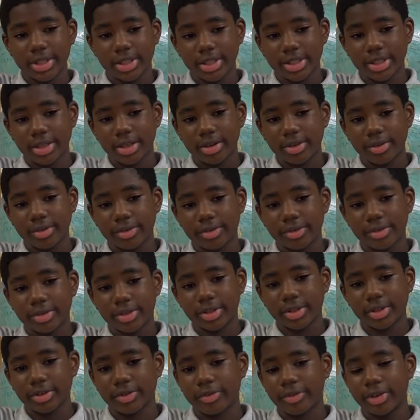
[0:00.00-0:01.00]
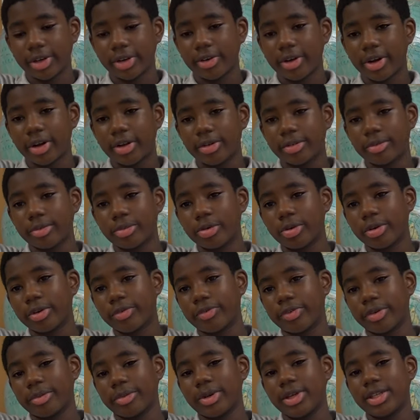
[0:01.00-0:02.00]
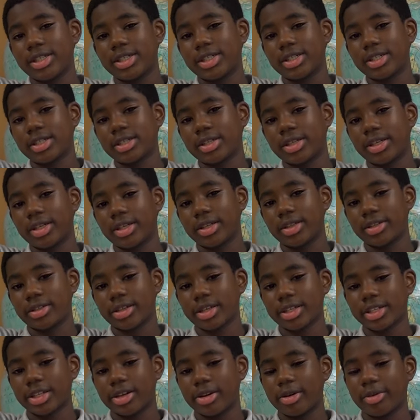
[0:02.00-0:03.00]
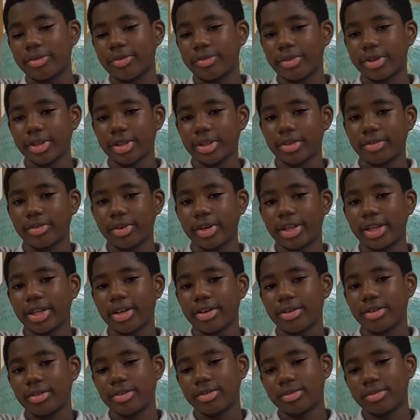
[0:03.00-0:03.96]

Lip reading: stuff to figure out more information, and that's how I'm feeling right now.